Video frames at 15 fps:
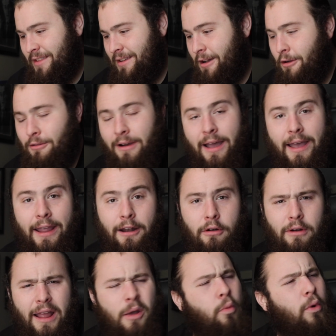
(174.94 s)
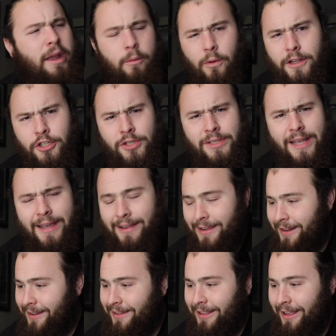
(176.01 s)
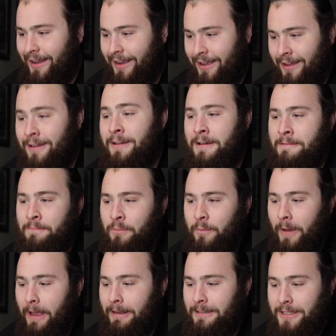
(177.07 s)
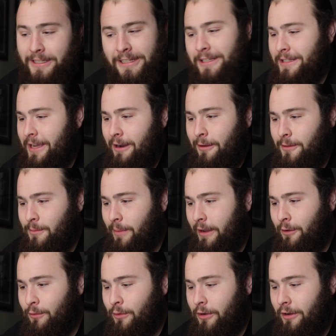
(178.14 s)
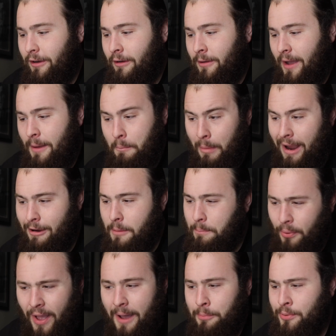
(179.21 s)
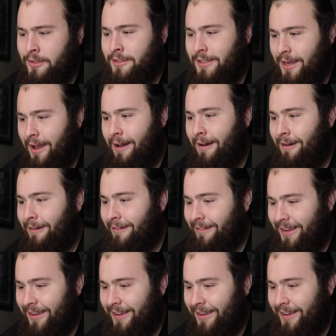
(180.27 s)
All right, all right. Wait, what'd you say? You know, like, but just shout out to Michael Rooker. I'm Mary Poppins, y'all.